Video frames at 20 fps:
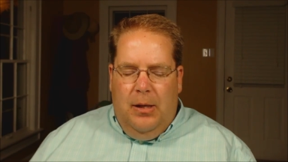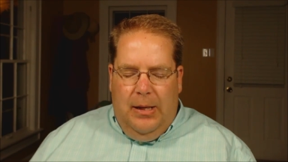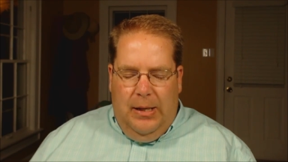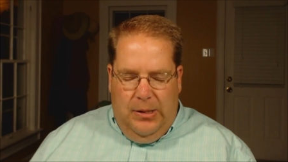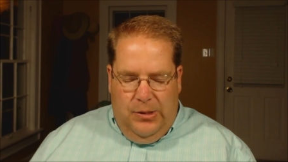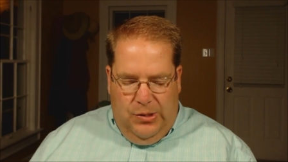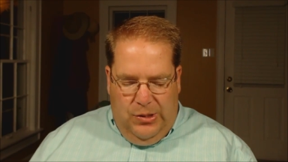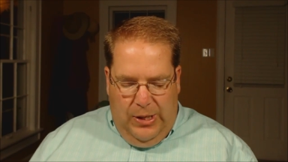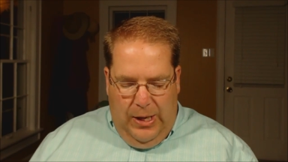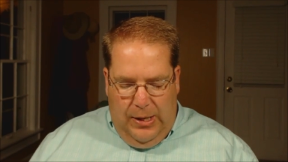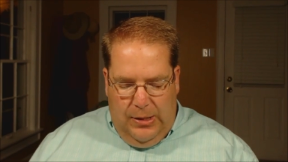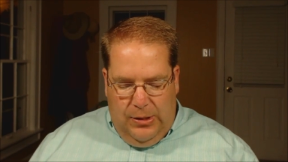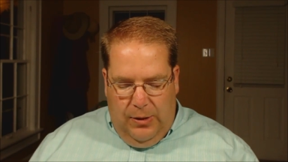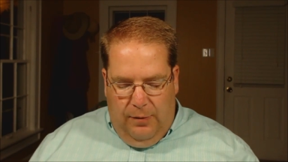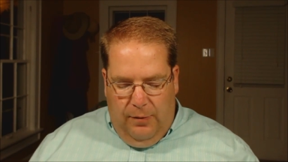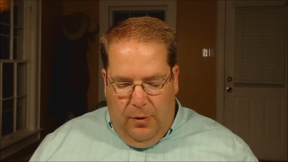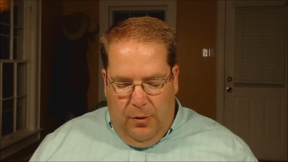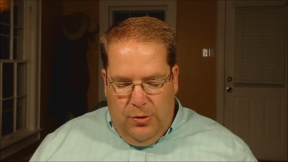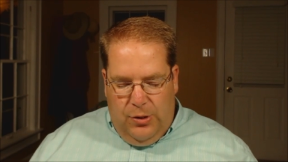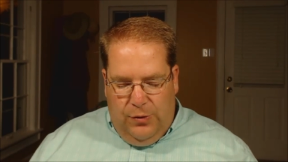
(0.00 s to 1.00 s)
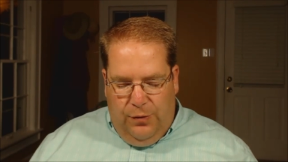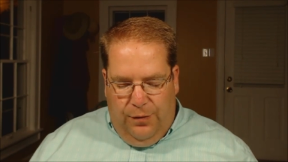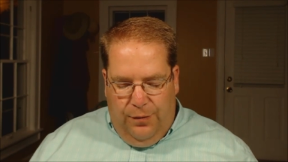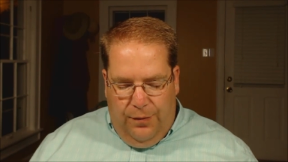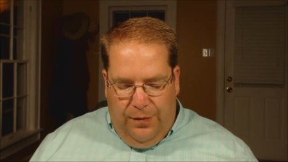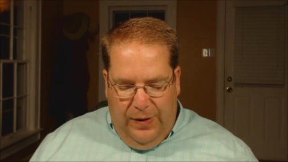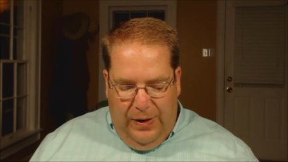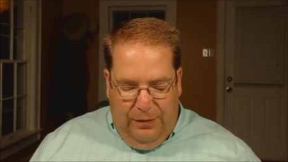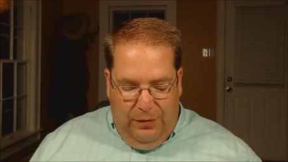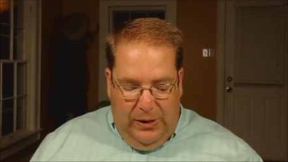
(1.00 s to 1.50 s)
It says at verse
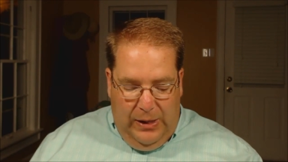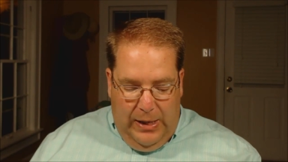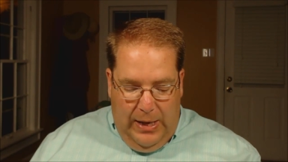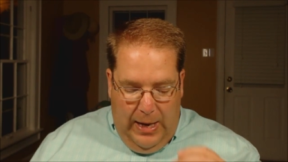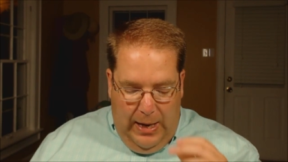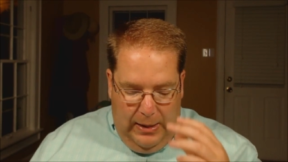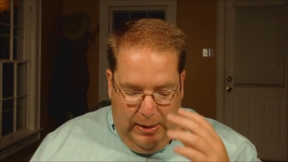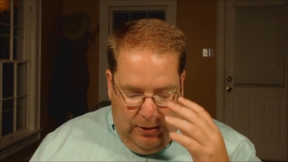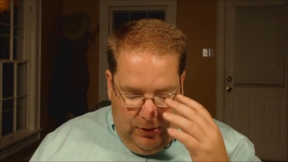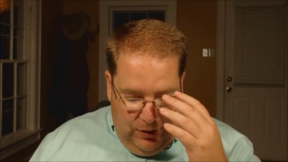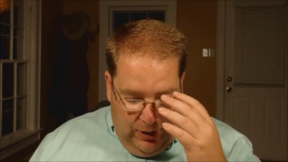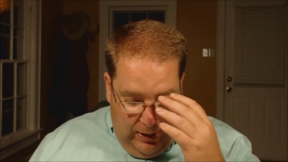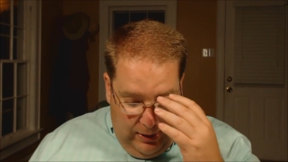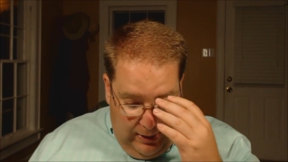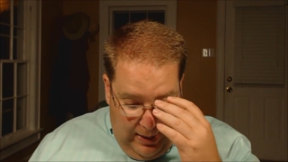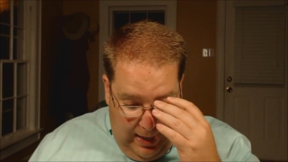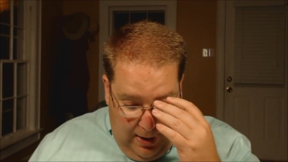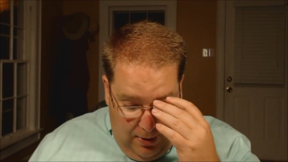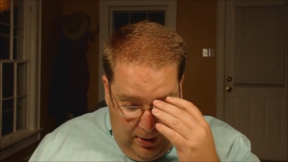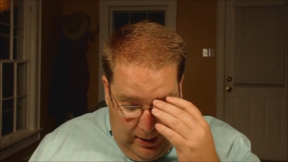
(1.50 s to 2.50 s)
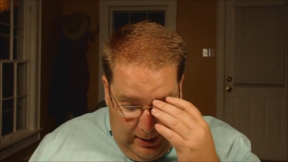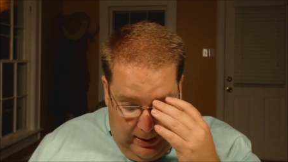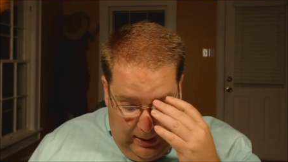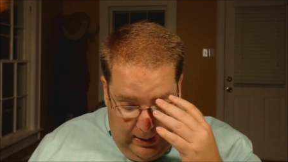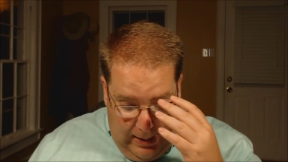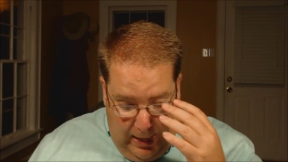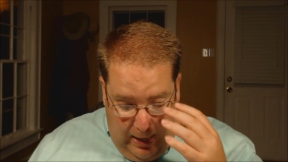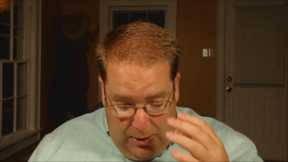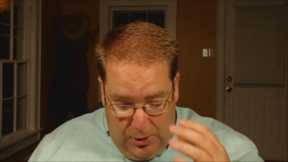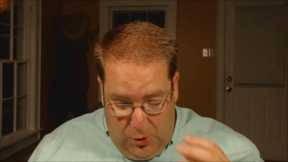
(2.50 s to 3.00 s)
fifty-eight, it says, now he
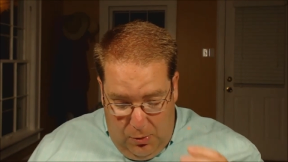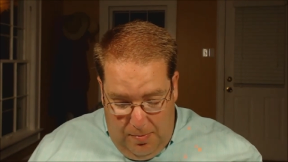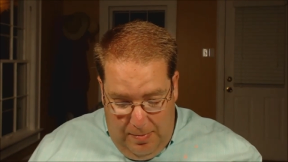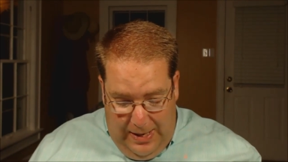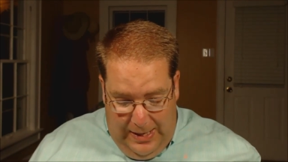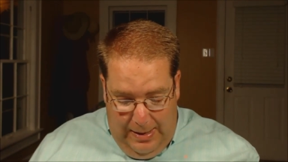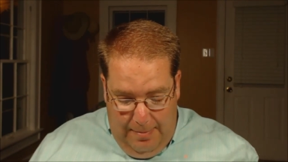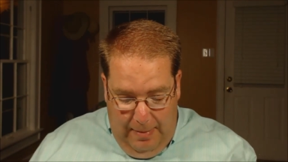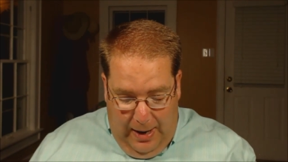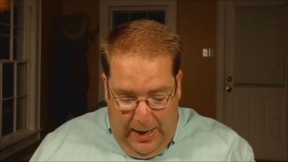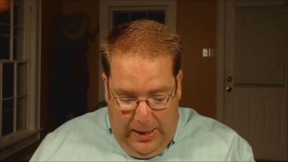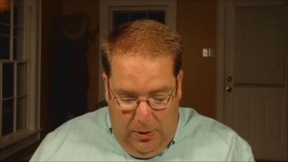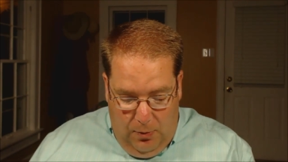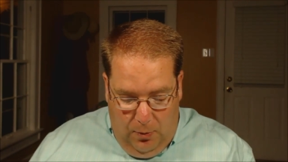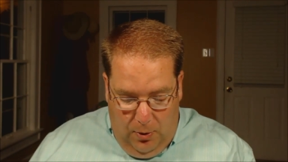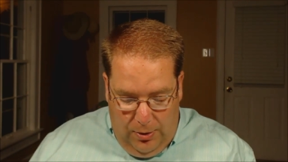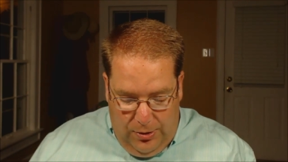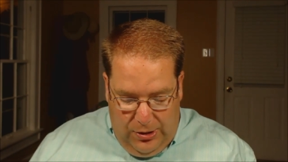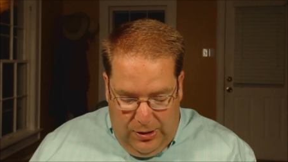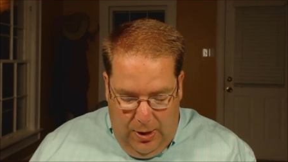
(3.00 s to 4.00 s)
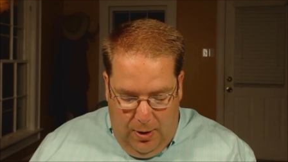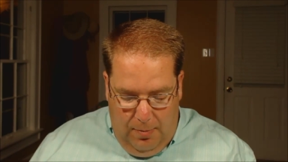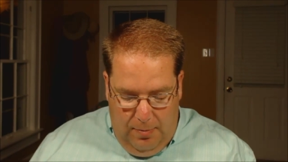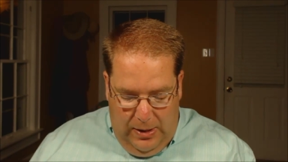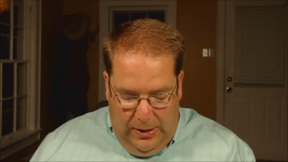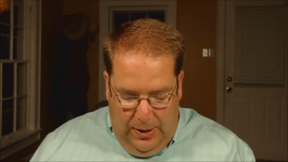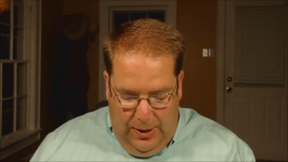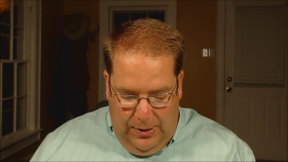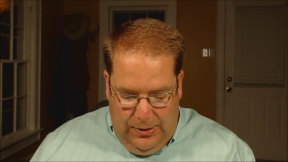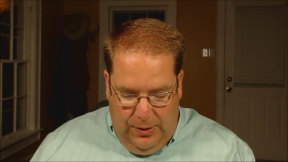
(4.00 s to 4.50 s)
did not do many mighty works there
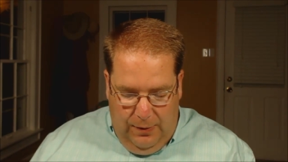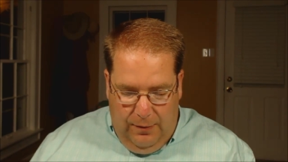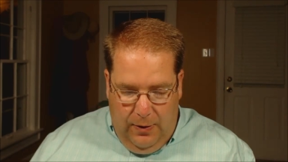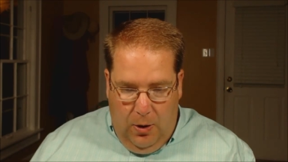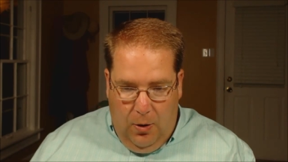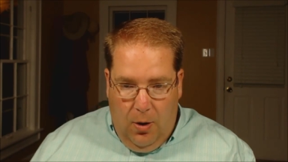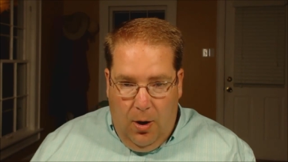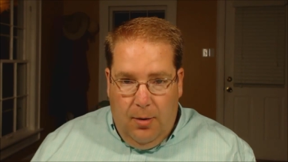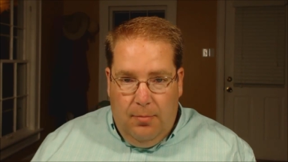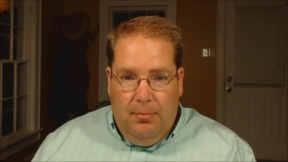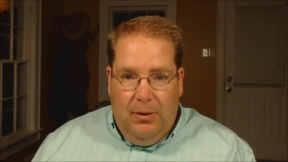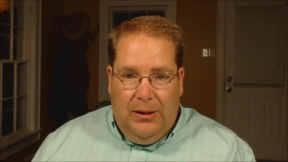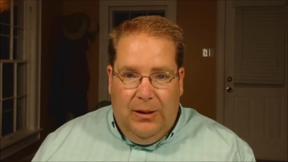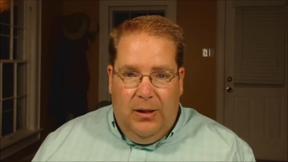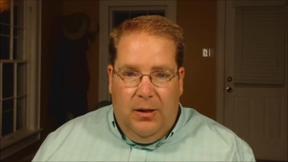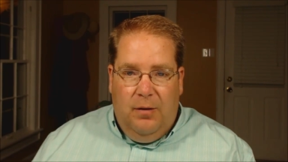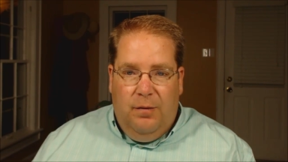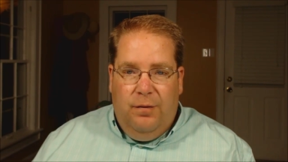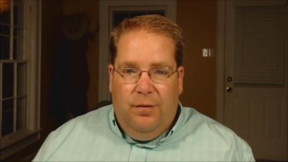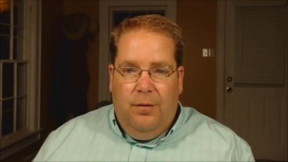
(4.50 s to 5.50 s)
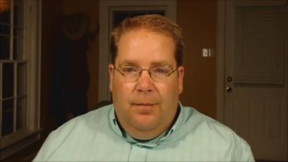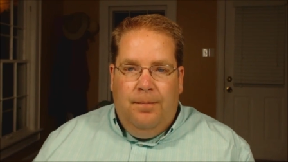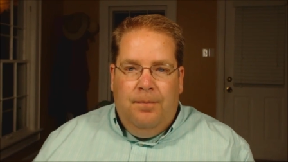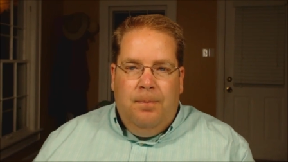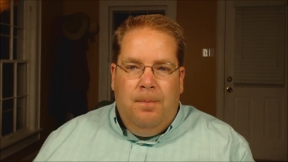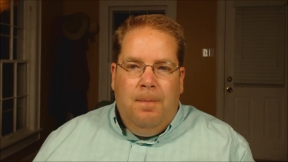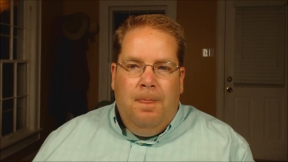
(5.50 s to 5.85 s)
because of their unbelief.